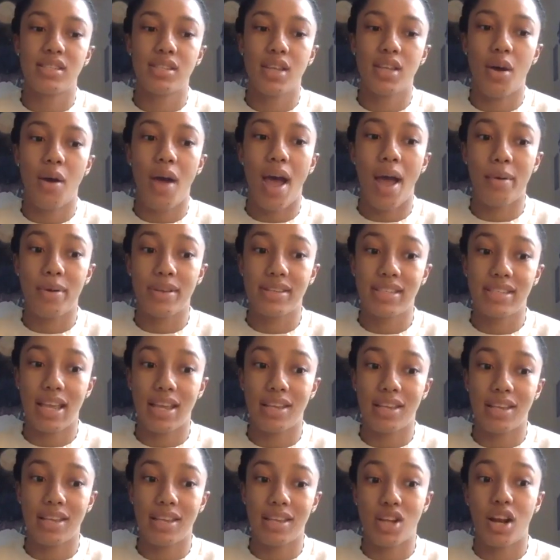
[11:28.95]
So I would
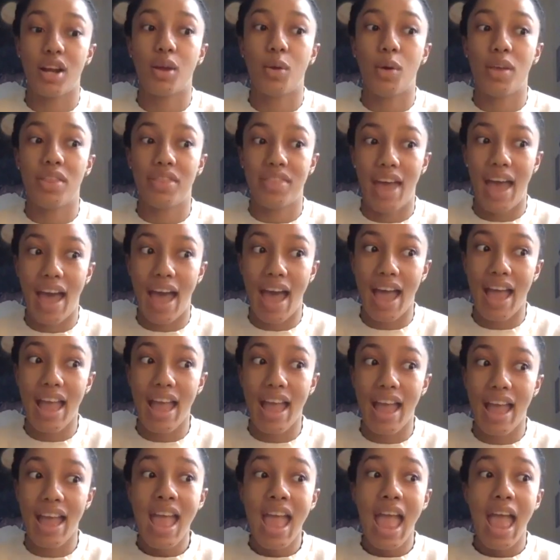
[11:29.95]
say starting with
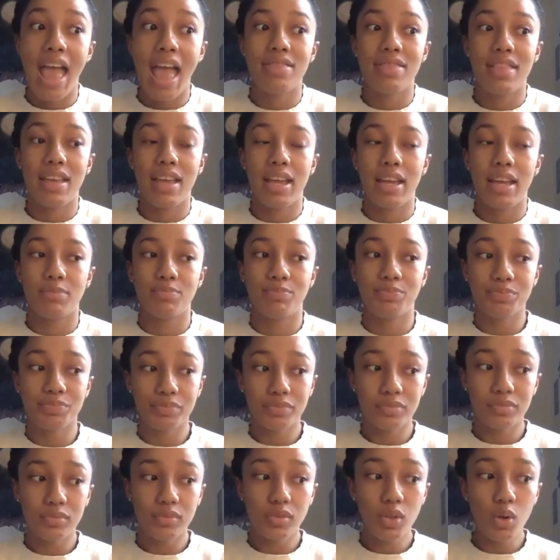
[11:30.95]
that, and
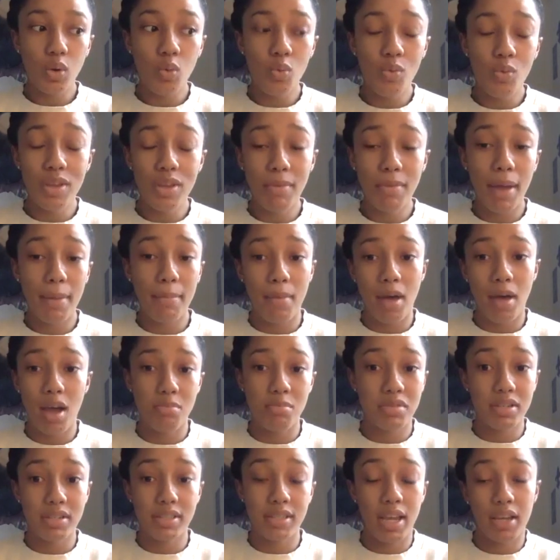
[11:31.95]
then with my
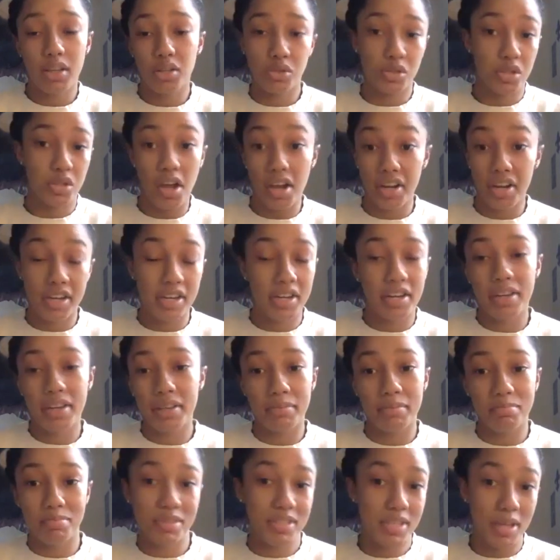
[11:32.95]
mom, just like talking
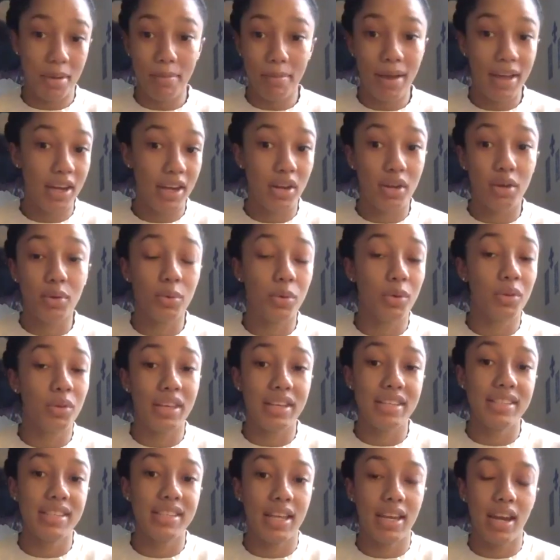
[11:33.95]
to somebody who will
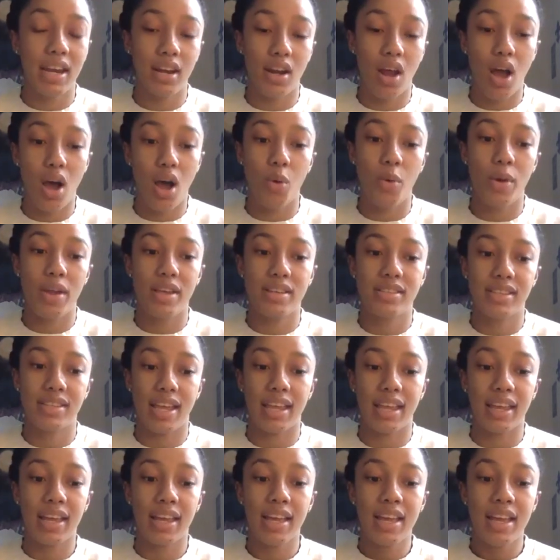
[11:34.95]
listen and always
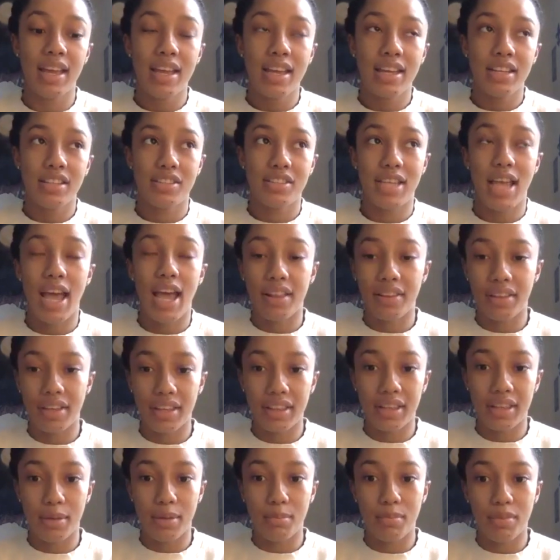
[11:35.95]
like
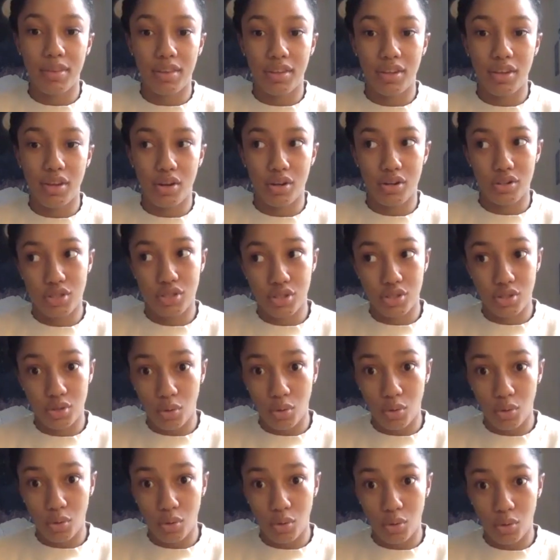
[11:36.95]
telling them your
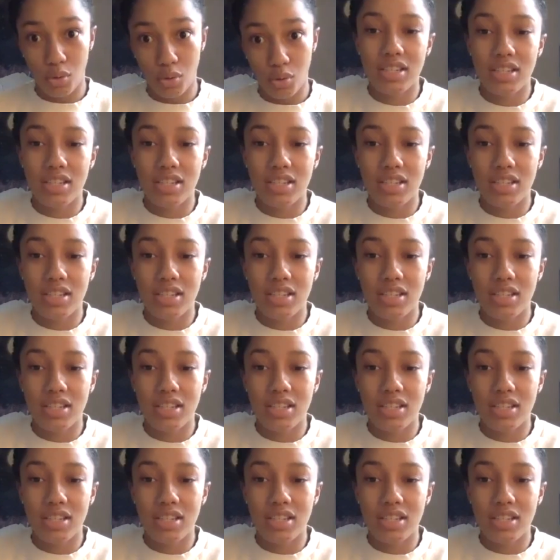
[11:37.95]
story.